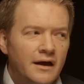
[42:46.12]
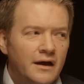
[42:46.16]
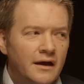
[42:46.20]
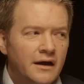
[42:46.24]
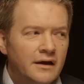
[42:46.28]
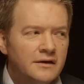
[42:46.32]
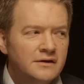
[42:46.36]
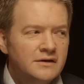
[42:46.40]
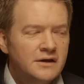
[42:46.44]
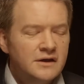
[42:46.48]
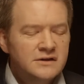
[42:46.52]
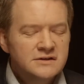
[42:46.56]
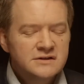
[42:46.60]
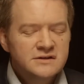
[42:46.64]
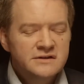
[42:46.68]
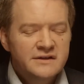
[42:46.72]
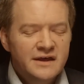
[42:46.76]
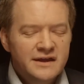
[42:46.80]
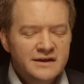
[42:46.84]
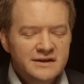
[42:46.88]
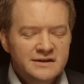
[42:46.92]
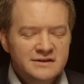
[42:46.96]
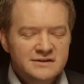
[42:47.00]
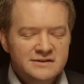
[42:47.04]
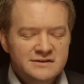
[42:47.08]
And to
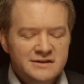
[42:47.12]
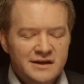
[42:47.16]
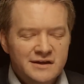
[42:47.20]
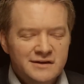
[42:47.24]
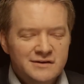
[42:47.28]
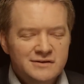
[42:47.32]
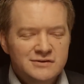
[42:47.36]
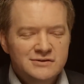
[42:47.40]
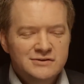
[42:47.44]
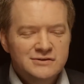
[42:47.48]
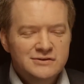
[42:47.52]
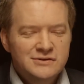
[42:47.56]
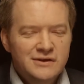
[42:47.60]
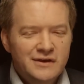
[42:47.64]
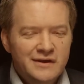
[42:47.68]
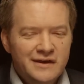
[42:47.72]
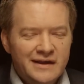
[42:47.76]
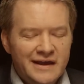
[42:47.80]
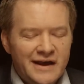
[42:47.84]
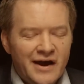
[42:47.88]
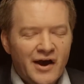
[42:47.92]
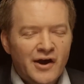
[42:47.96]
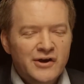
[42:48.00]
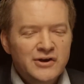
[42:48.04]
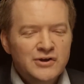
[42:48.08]
that extent,
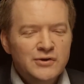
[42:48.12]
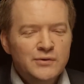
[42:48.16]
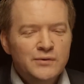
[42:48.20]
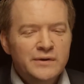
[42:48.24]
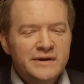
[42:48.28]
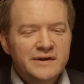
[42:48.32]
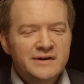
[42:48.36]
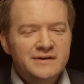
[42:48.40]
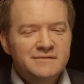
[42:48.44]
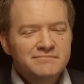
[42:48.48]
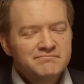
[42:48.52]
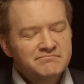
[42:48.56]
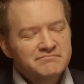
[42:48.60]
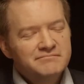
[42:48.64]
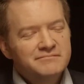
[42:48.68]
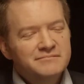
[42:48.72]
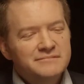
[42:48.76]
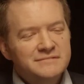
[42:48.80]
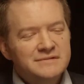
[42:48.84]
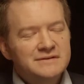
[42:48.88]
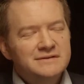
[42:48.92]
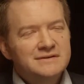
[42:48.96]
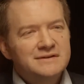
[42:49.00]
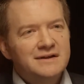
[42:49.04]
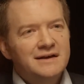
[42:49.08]
are you
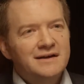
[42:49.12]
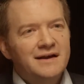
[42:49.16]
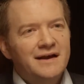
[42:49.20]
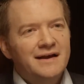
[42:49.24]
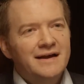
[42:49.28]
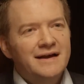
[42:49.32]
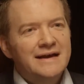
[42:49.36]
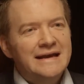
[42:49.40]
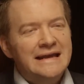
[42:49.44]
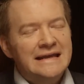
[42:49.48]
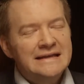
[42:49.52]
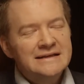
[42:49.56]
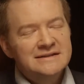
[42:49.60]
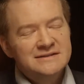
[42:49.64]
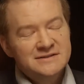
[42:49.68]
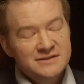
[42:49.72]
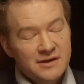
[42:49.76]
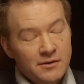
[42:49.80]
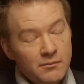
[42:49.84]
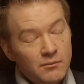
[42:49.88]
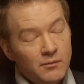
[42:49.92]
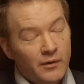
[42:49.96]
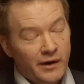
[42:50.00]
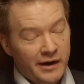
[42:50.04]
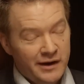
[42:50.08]
in
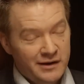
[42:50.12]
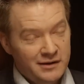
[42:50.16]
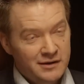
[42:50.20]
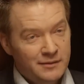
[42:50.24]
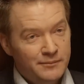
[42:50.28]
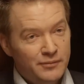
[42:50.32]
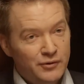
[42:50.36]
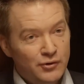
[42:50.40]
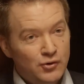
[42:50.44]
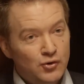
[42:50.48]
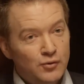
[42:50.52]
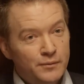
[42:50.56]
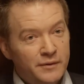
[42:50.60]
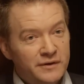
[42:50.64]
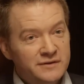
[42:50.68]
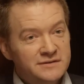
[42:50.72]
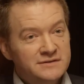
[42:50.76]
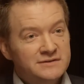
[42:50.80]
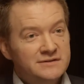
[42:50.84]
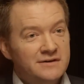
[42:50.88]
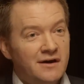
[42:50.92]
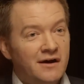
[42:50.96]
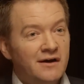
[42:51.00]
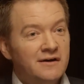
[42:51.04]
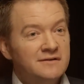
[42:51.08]
some way in the book
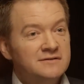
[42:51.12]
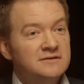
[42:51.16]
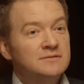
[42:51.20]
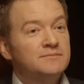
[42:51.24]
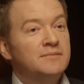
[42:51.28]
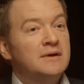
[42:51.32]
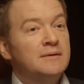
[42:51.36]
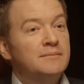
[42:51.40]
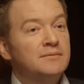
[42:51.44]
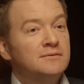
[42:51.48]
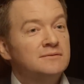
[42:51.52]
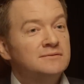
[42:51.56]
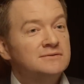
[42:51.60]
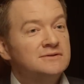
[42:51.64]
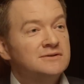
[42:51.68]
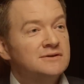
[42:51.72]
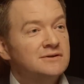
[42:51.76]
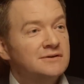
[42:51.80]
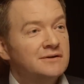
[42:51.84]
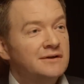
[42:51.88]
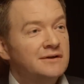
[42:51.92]
almost asking people to